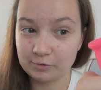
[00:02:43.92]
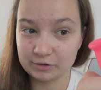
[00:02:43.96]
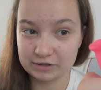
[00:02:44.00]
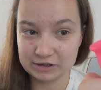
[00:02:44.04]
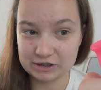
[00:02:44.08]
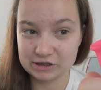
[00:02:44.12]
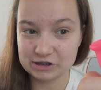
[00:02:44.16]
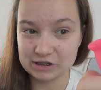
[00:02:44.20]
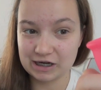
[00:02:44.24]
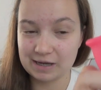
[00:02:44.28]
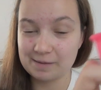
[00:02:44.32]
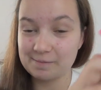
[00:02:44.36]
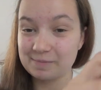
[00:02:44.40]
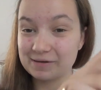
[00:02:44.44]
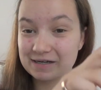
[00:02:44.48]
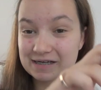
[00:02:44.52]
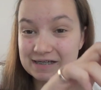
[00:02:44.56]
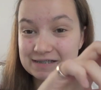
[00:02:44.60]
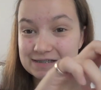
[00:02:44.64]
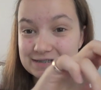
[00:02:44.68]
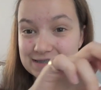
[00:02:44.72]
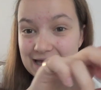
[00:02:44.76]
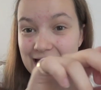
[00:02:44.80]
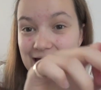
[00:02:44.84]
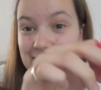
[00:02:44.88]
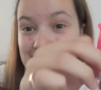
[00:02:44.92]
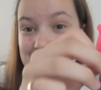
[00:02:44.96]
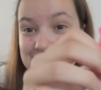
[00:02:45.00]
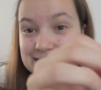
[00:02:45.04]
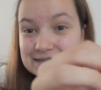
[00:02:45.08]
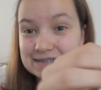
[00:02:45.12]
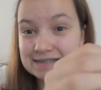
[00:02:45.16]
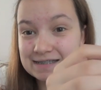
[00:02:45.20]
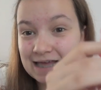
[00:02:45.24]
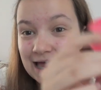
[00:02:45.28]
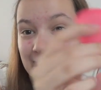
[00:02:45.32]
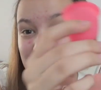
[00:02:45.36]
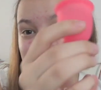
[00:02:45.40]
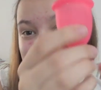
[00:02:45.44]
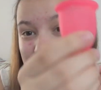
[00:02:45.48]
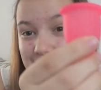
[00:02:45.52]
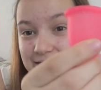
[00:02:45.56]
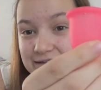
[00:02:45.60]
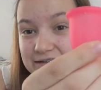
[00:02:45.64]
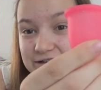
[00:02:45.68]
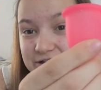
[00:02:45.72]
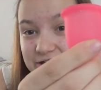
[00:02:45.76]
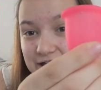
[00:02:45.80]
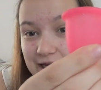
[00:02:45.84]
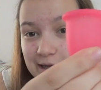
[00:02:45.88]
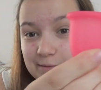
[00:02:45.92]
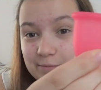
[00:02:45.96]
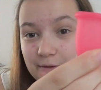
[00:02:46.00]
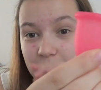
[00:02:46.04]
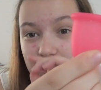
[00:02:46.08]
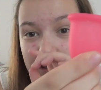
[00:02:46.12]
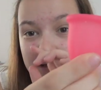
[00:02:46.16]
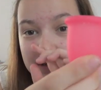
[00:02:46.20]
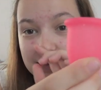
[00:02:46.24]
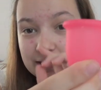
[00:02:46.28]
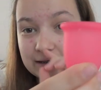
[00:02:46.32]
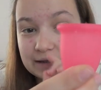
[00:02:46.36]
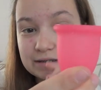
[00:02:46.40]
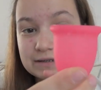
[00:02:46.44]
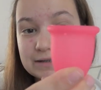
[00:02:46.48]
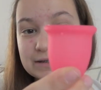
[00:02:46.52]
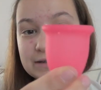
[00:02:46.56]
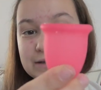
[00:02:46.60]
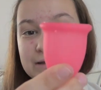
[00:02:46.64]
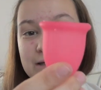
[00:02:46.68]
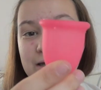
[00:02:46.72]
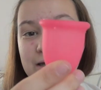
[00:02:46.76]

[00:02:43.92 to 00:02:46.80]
body shape because that is exactly the shape I need.